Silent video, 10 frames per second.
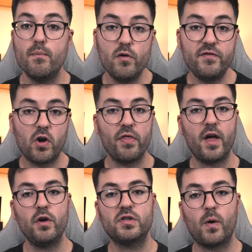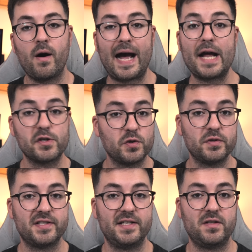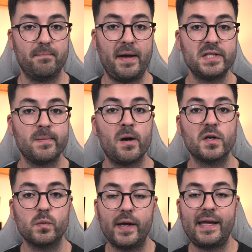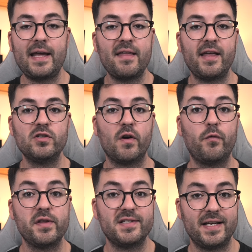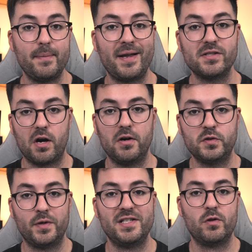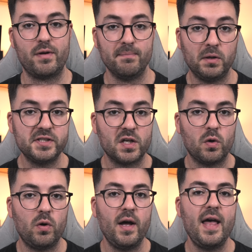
Moving on though to our actual system benchmarks, we're kicking things off with Cinebench R twenty-three multicore,